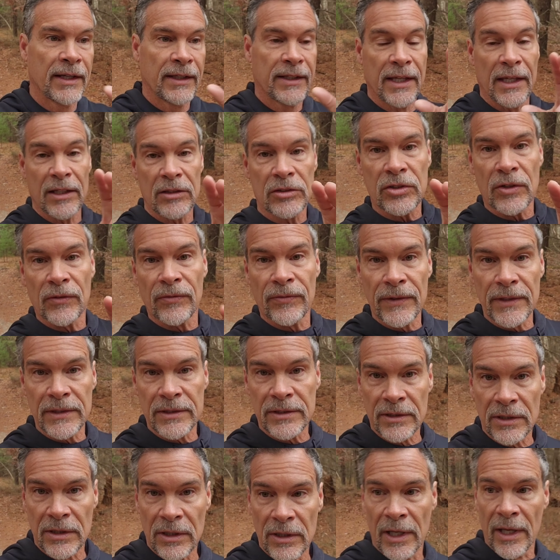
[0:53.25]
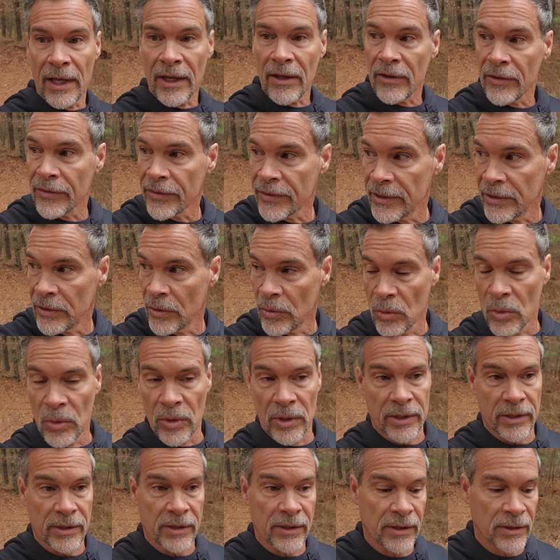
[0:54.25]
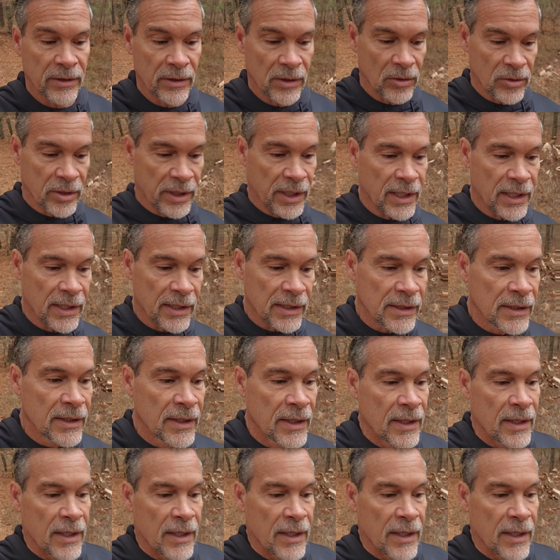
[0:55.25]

Get your physical health in order, okay?